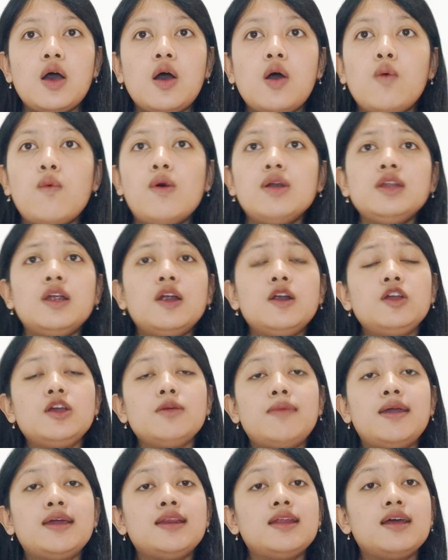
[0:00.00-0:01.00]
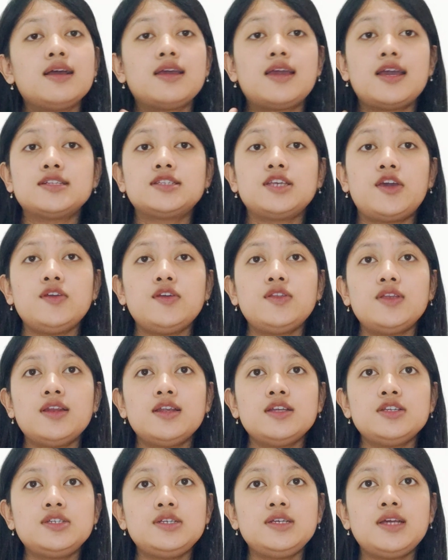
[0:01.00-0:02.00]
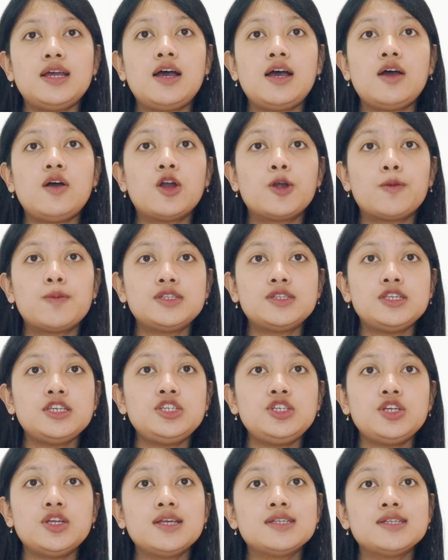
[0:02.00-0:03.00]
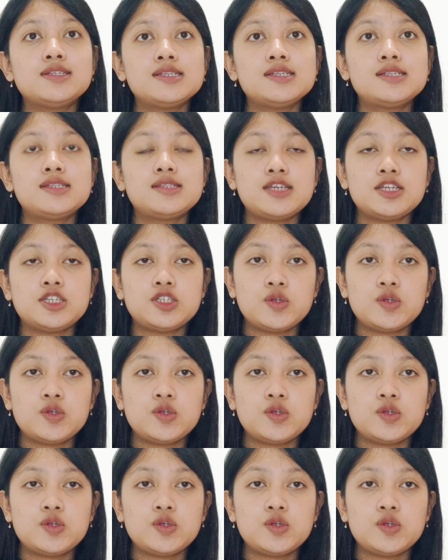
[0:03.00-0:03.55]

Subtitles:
One argument against euthanasia or physician-assisted